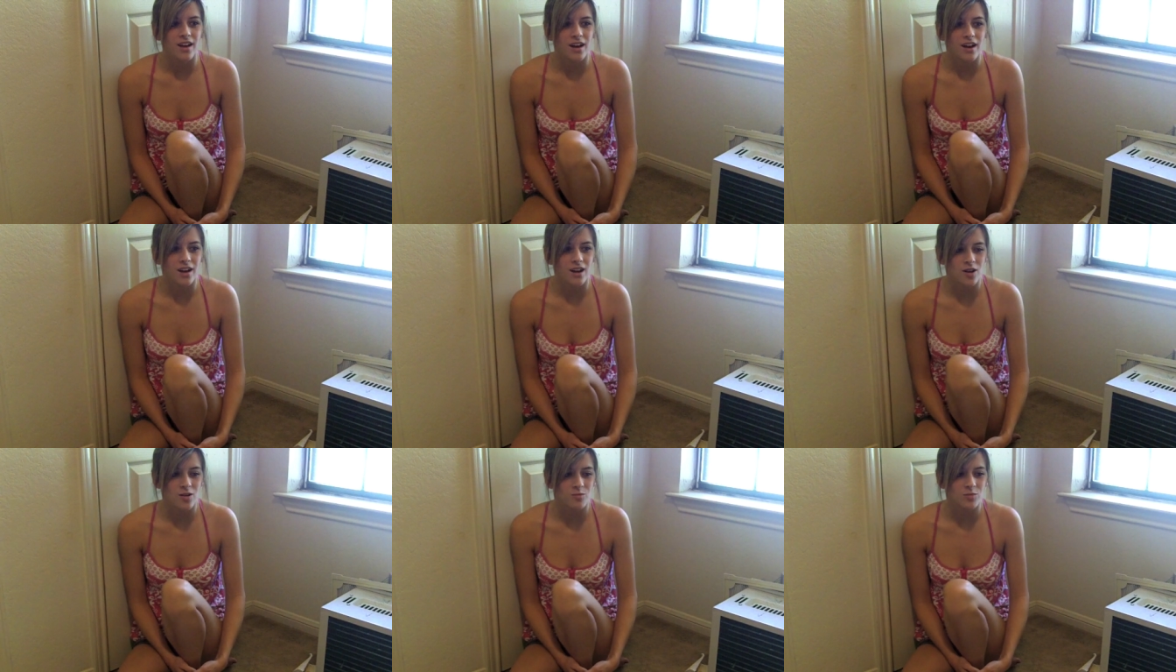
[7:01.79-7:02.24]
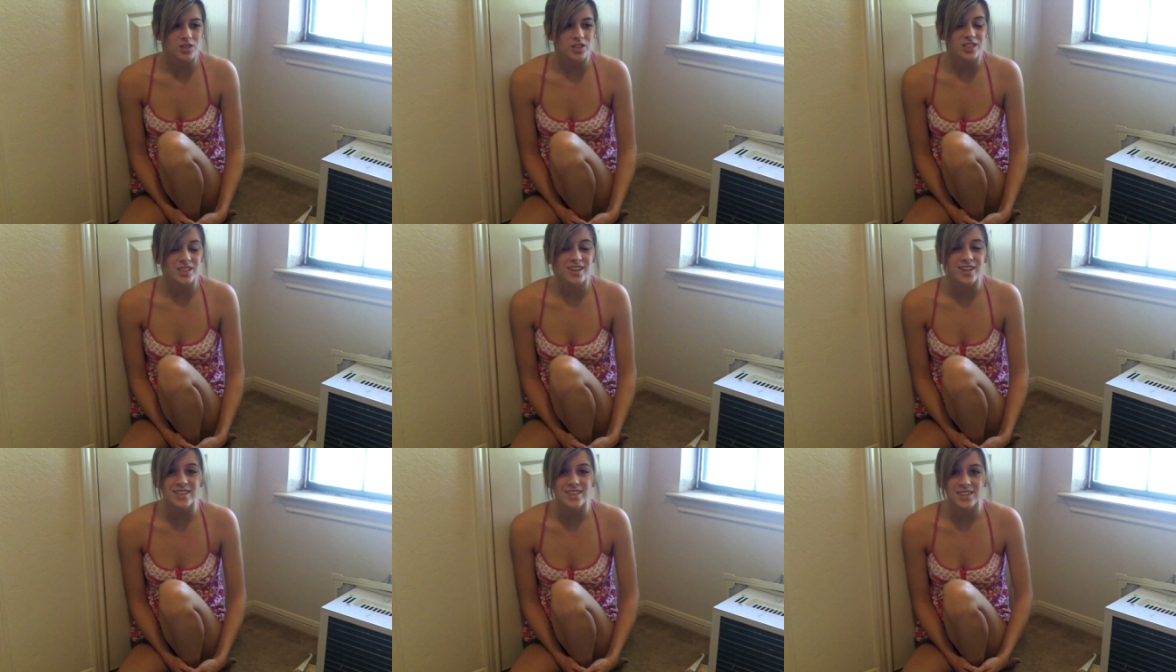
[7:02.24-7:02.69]
Um,
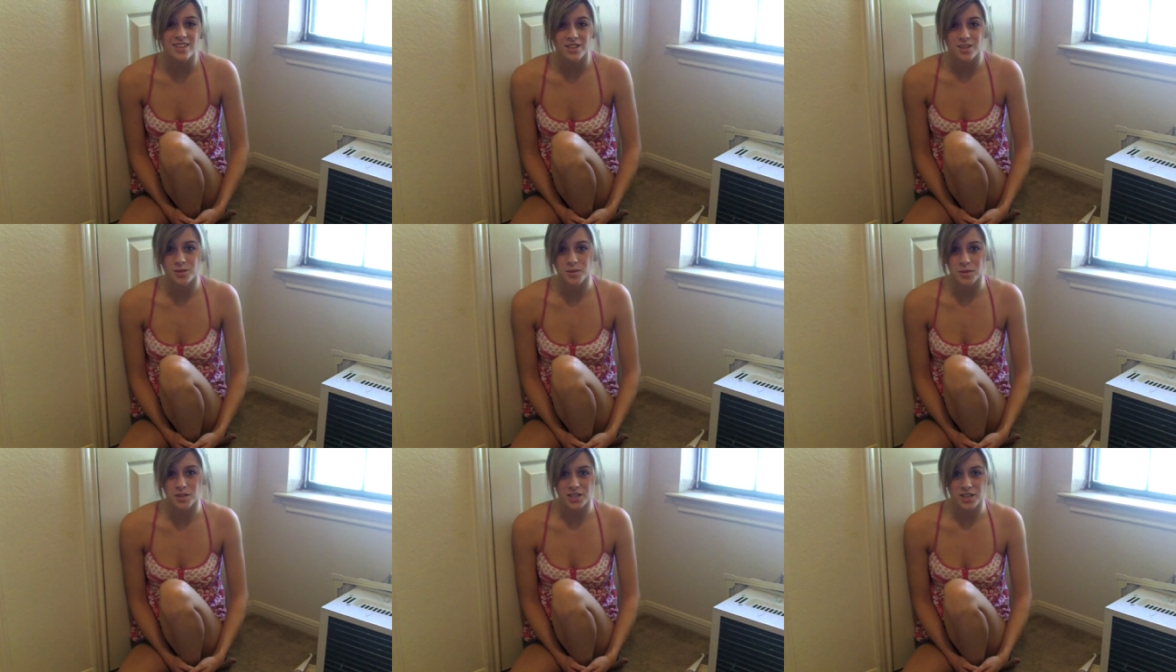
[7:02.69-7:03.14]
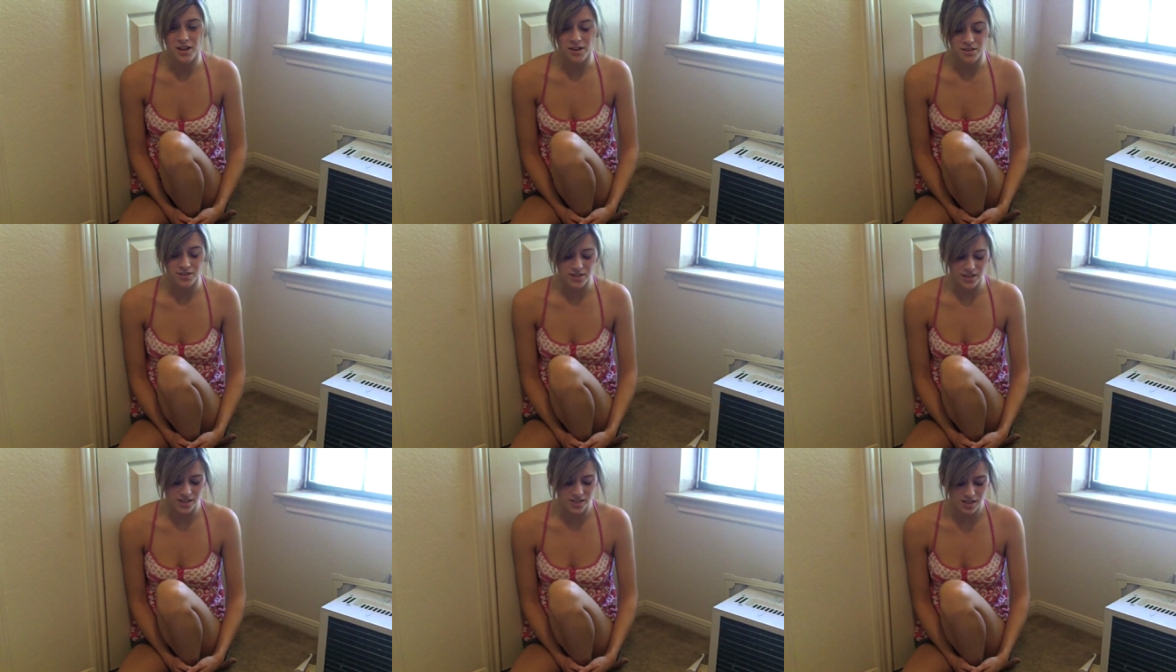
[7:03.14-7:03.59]
she has a YouTube
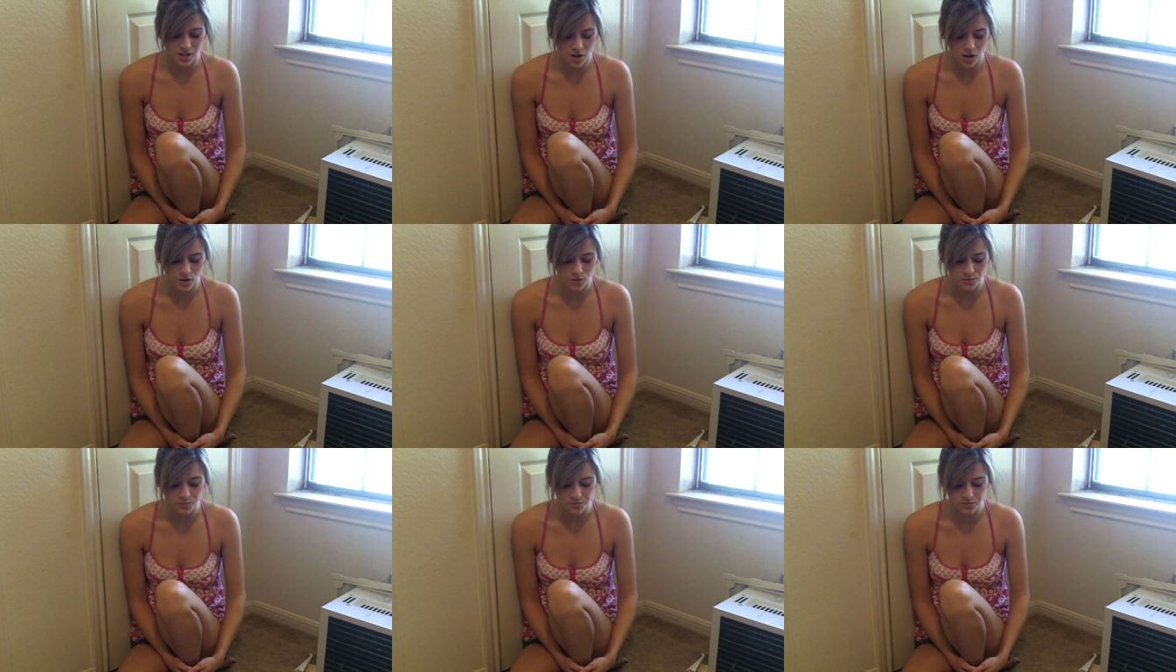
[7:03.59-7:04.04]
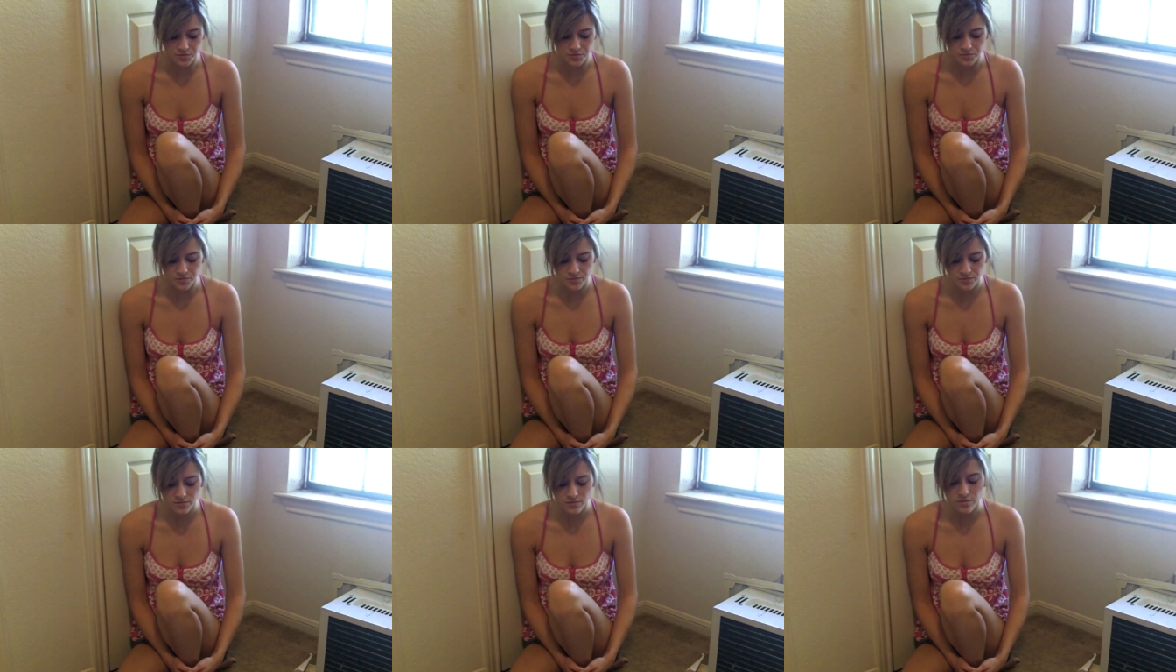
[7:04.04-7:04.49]
channel and it's called
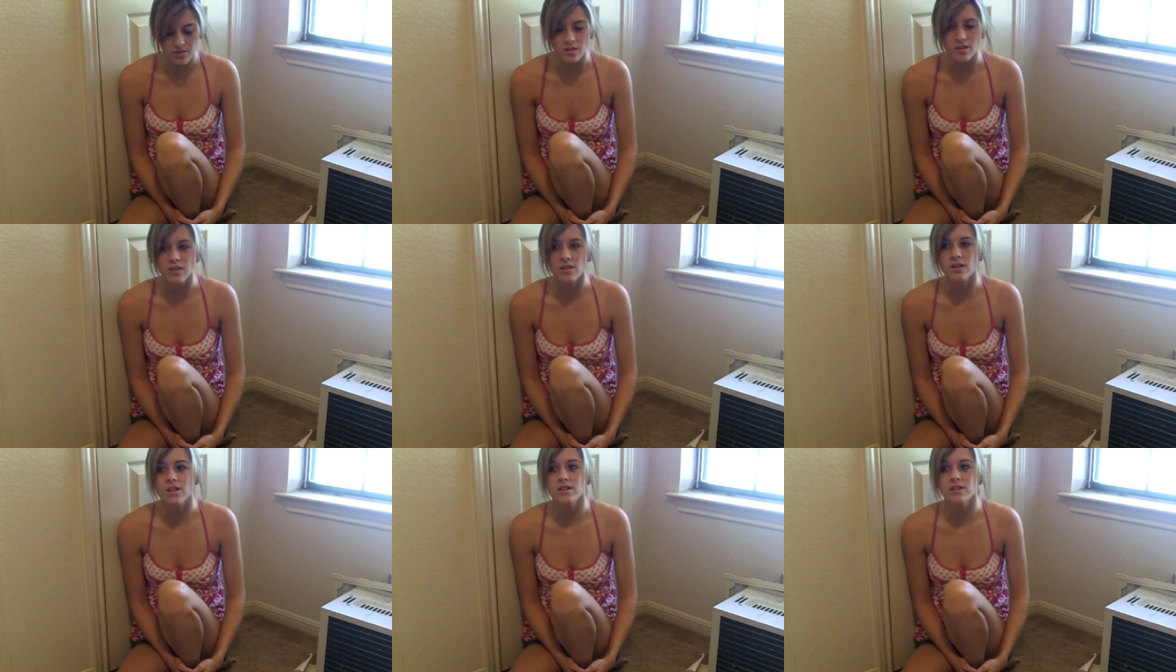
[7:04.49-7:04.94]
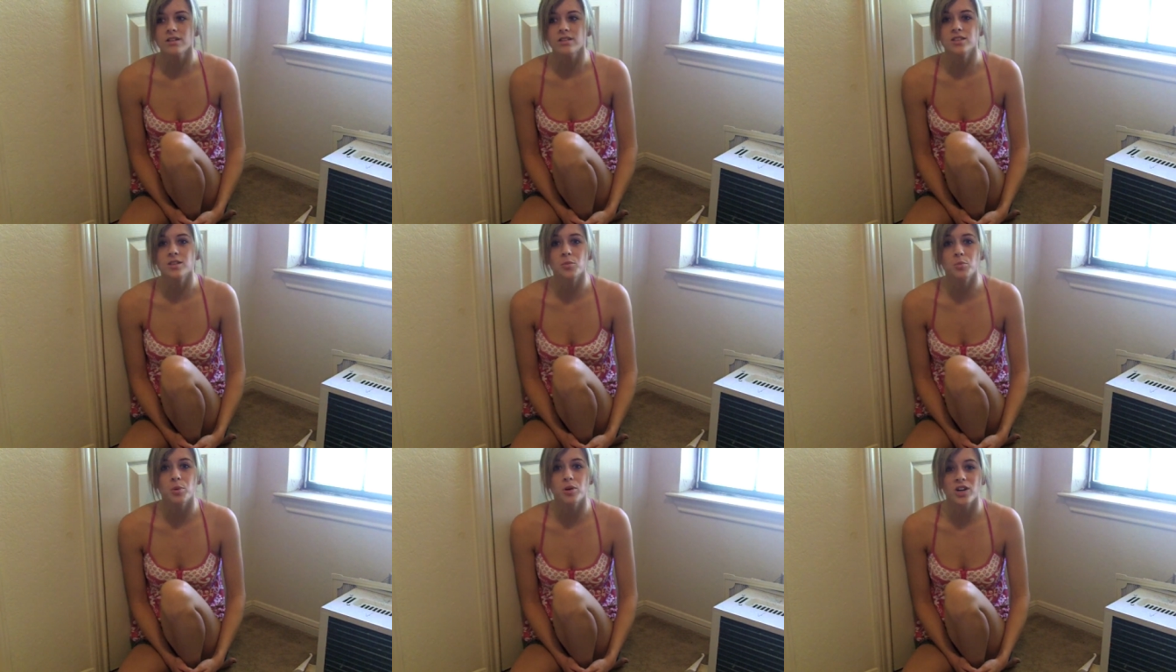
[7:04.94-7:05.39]

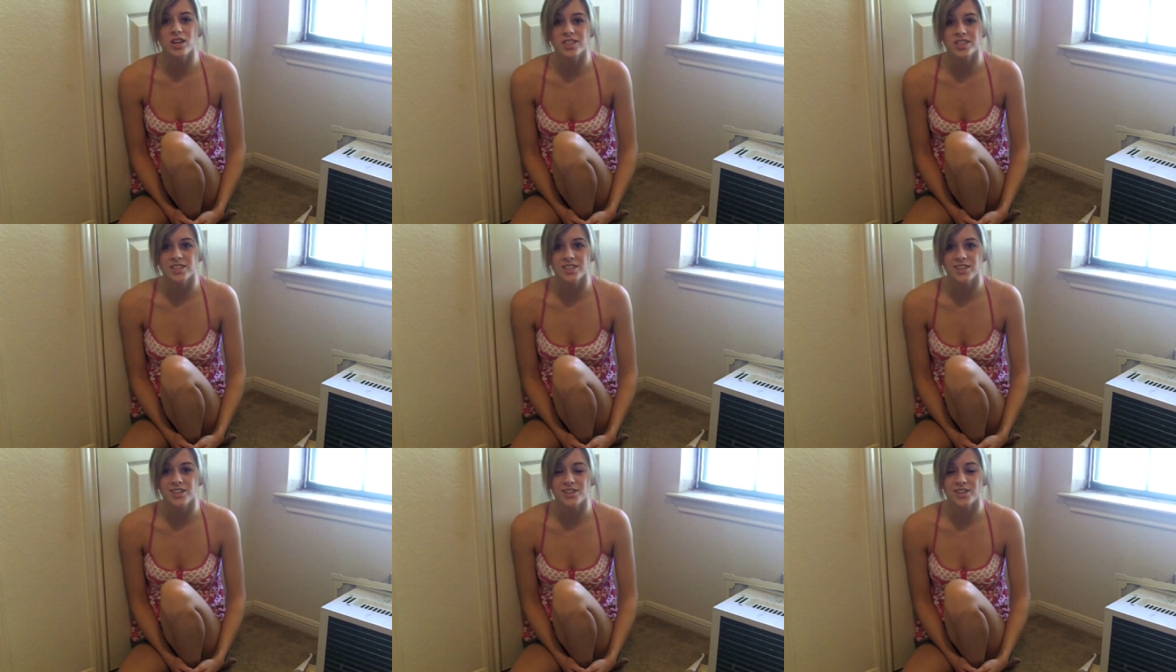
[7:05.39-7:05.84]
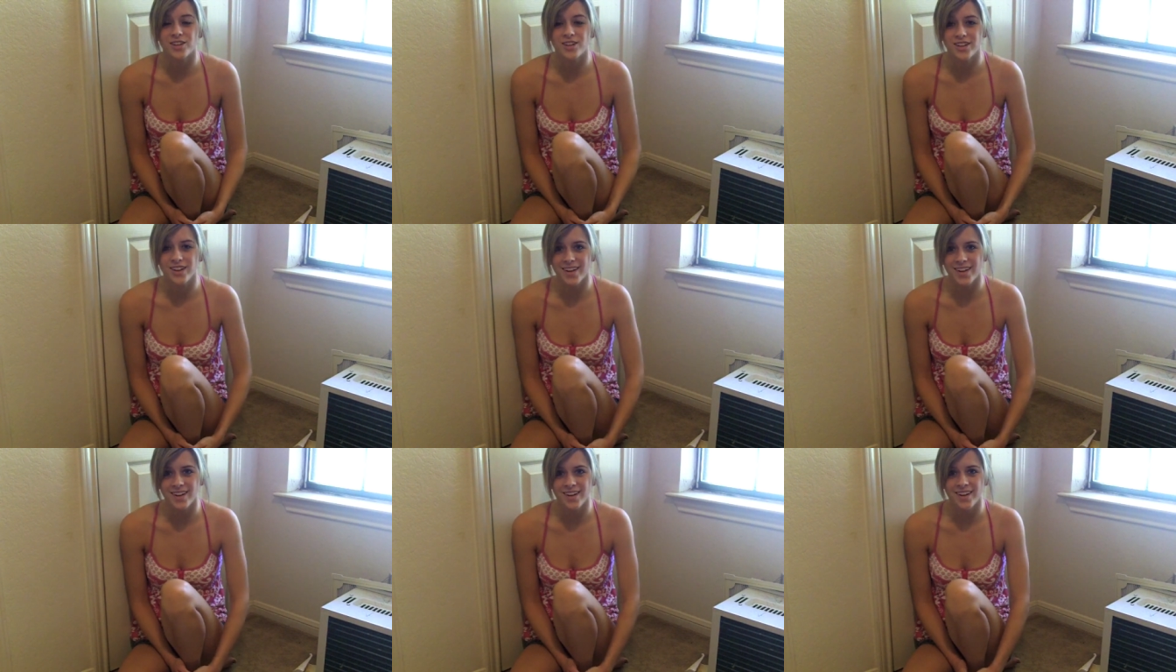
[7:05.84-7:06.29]
Depression
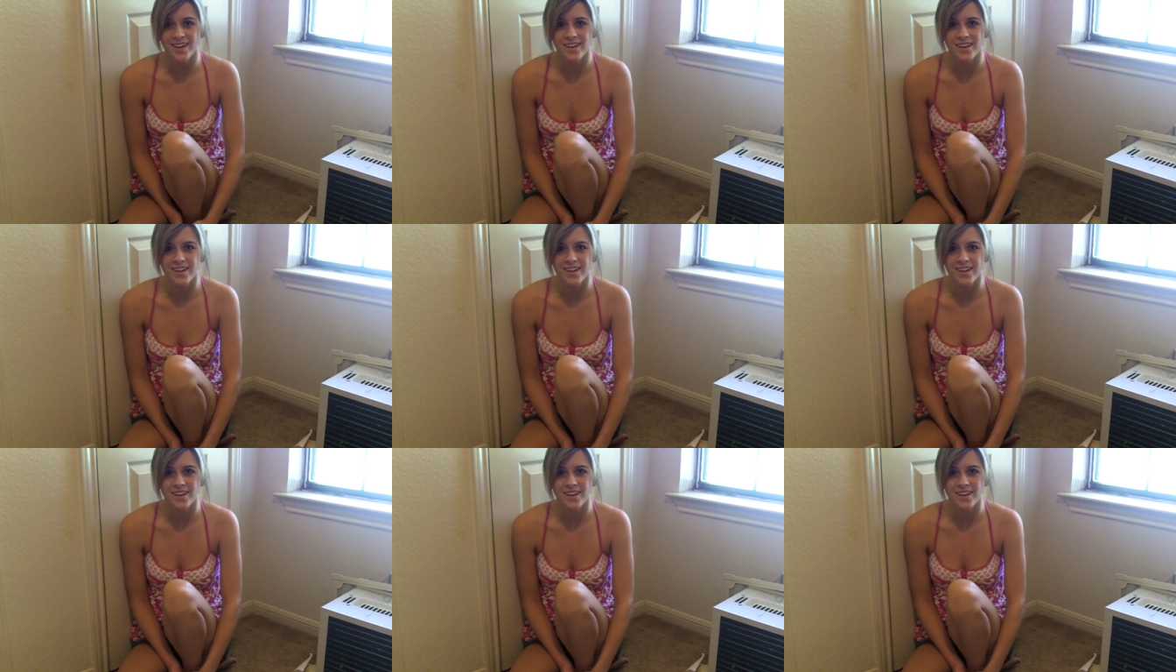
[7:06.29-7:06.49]
Cooking.